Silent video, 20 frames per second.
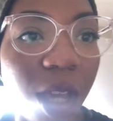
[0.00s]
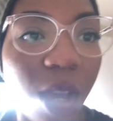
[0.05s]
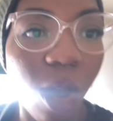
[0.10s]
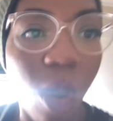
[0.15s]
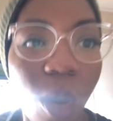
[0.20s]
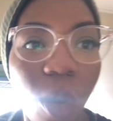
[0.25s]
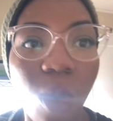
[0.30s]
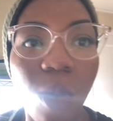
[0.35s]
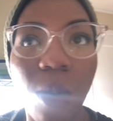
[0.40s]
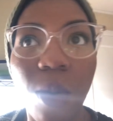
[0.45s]

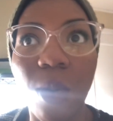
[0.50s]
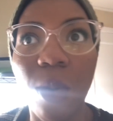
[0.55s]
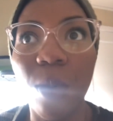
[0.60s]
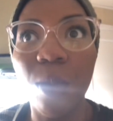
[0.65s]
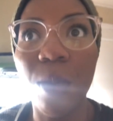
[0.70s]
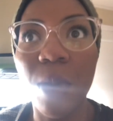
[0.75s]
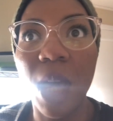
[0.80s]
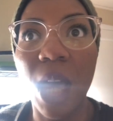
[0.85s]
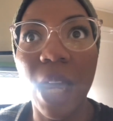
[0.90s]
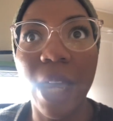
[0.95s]

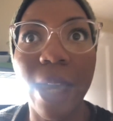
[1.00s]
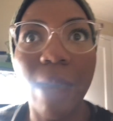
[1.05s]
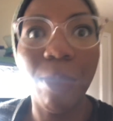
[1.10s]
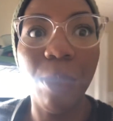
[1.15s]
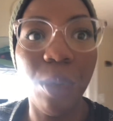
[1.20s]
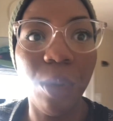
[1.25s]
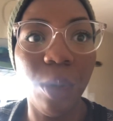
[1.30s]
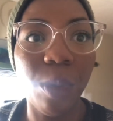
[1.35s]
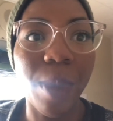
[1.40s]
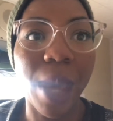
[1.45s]
home a
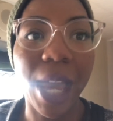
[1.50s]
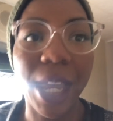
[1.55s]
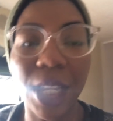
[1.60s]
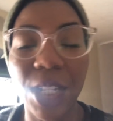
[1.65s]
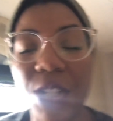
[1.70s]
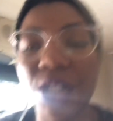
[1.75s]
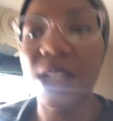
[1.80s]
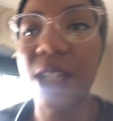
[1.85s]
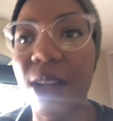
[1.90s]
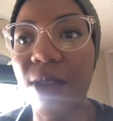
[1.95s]
couple of
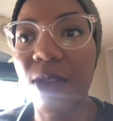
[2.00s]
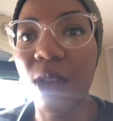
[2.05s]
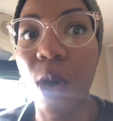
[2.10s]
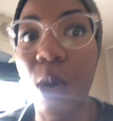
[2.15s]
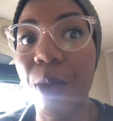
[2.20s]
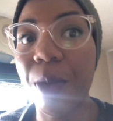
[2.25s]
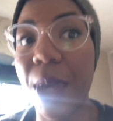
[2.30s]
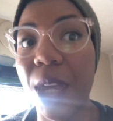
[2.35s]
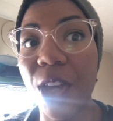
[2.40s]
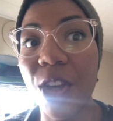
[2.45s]
packages of the
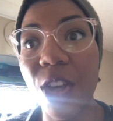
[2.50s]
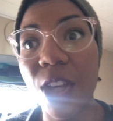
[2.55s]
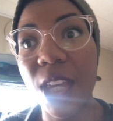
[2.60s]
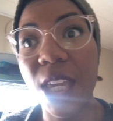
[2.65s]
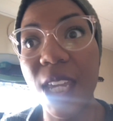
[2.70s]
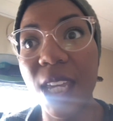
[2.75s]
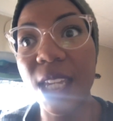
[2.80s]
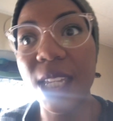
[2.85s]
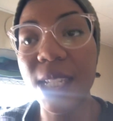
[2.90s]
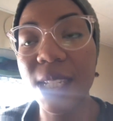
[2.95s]
home-baked
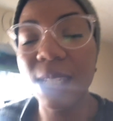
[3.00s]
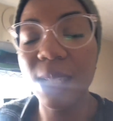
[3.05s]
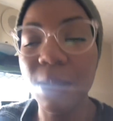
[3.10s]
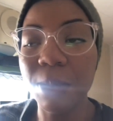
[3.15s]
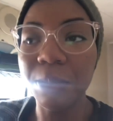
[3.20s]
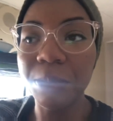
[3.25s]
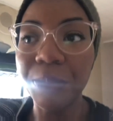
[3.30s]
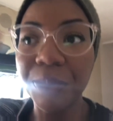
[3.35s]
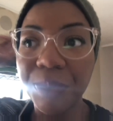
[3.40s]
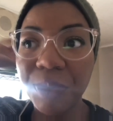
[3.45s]
cookies.
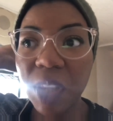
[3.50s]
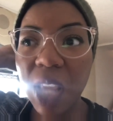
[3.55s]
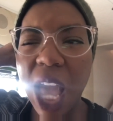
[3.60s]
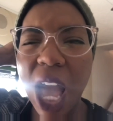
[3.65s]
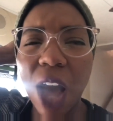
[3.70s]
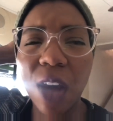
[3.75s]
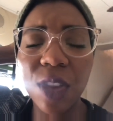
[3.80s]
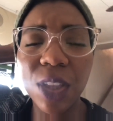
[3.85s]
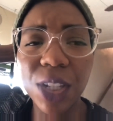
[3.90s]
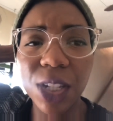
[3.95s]

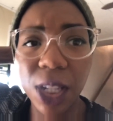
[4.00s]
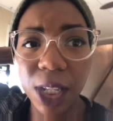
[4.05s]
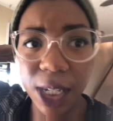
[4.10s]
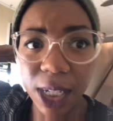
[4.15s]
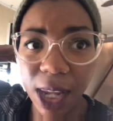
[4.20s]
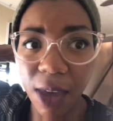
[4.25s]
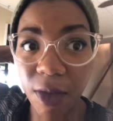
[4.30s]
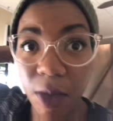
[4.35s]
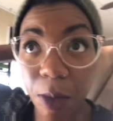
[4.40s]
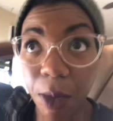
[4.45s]
I only took
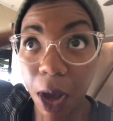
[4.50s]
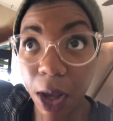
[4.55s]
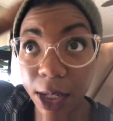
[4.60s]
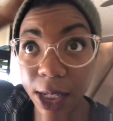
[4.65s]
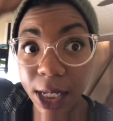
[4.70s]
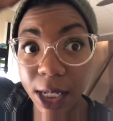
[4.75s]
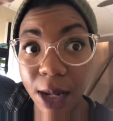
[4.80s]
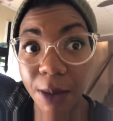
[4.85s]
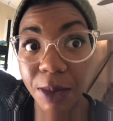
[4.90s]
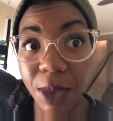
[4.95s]
7
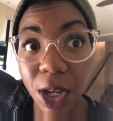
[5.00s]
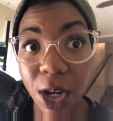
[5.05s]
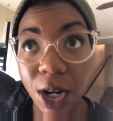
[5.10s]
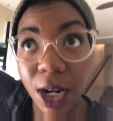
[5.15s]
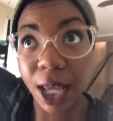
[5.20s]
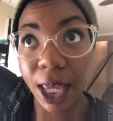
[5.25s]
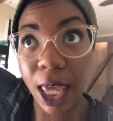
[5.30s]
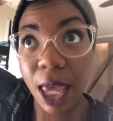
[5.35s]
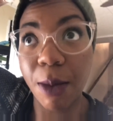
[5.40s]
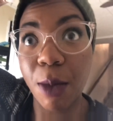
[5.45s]
boxes up there,
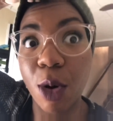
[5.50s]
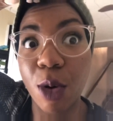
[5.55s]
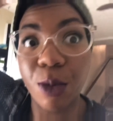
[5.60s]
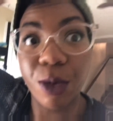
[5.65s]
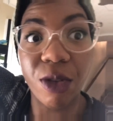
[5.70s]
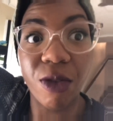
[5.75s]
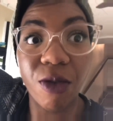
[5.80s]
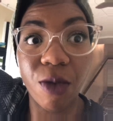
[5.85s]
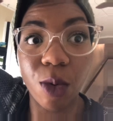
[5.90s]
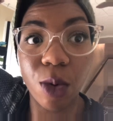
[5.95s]
and I came home
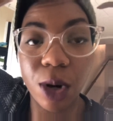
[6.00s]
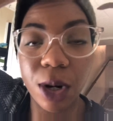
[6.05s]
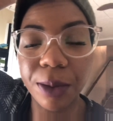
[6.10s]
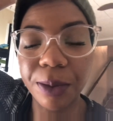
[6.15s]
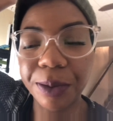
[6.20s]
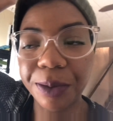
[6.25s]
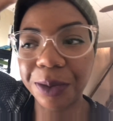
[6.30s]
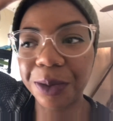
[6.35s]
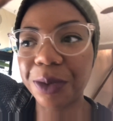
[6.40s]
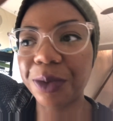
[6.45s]
with 4.
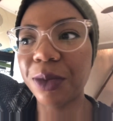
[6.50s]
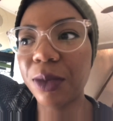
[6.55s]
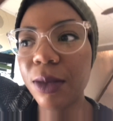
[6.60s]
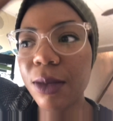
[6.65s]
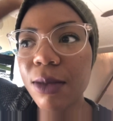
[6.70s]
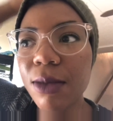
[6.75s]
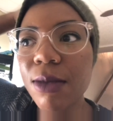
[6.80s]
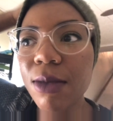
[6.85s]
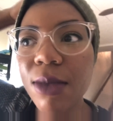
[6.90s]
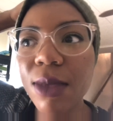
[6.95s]

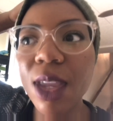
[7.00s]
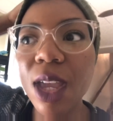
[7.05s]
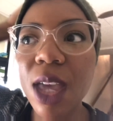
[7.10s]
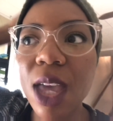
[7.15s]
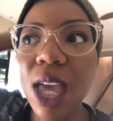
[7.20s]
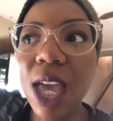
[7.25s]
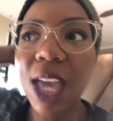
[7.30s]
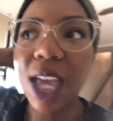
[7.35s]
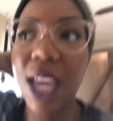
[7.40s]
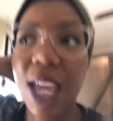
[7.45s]

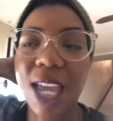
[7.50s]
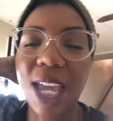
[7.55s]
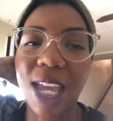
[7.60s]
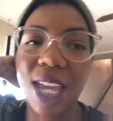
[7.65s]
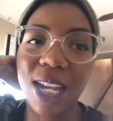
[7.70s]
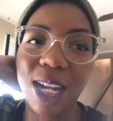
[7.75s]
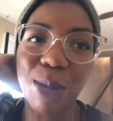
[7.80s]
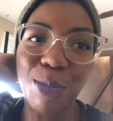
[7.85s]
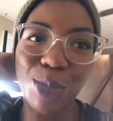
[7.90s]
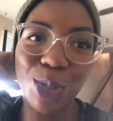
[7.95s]

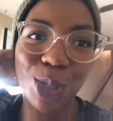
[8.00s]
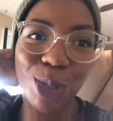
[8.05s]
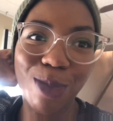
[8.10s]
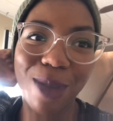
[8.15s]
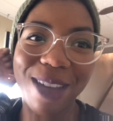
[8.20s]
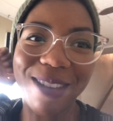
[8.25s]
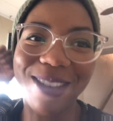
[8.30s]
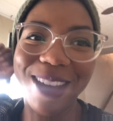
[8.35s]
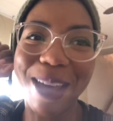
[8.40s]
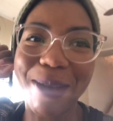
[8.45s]
And I'm sure
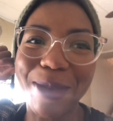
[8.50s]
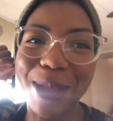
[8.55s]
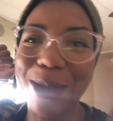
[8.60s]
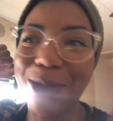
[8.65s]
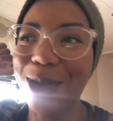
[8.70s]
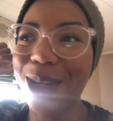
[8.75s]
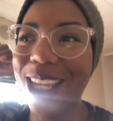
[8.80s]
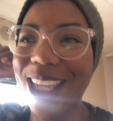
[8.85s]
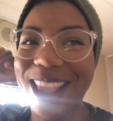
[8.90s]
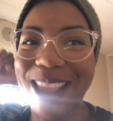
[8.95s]
my family
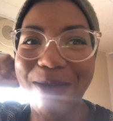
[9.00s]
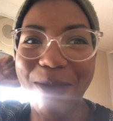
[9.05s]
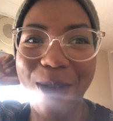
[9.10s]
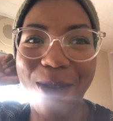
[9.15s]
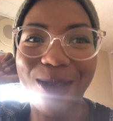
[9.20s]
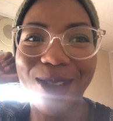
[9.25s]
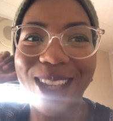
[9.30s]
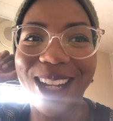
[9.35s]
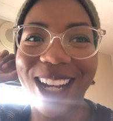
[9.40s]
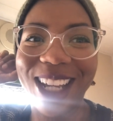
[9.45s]
will eat them
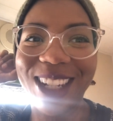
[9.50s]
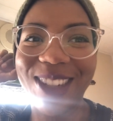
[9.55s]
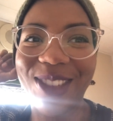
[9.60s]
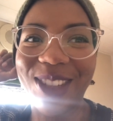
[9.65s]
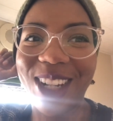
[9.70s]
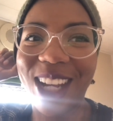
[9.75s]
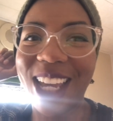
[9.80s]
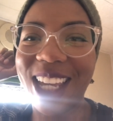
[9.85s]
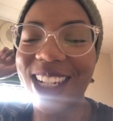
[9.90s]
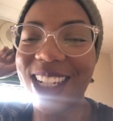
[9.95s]
over the next few
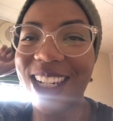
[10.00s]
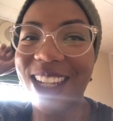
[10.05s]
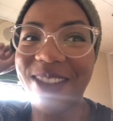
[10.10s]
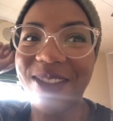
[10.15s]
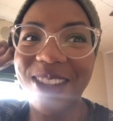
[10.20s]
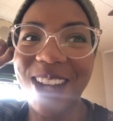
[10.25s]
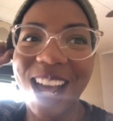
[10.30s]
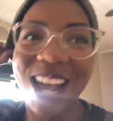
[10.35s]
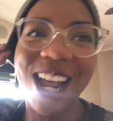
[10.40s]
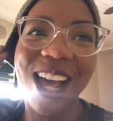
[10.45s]
days. If
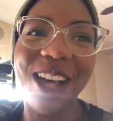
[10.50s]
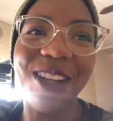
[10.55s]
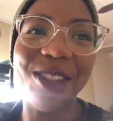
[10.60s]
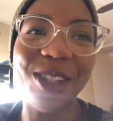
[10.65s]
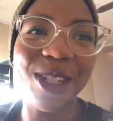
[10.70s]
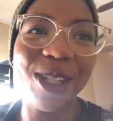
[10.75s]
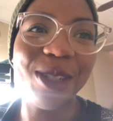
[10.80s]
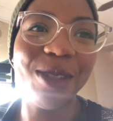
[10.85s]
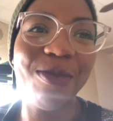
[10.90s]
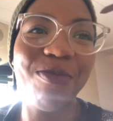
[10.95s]
not, I'll
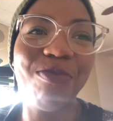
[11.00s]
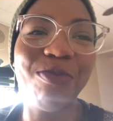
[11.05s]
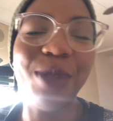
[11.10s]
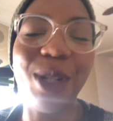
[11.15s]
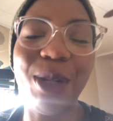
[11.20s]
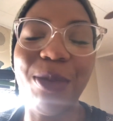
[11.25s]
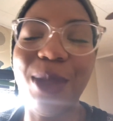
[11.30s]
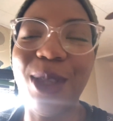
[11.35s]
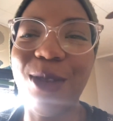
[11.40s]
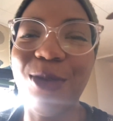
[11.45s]
just put
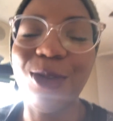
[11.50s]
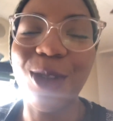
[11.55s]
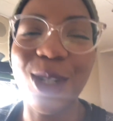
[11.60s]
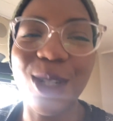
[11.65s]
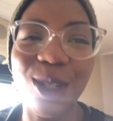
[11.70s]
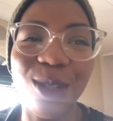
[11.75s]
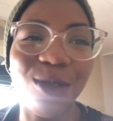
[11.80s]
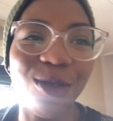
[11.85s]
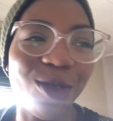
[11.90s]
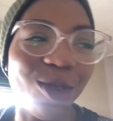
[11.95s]
them in the
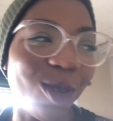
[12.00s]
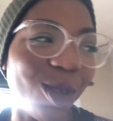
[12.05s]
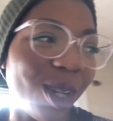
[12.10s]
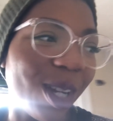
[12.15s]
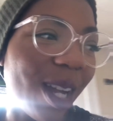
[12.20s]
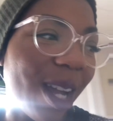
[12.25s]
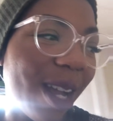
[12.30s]
freezer for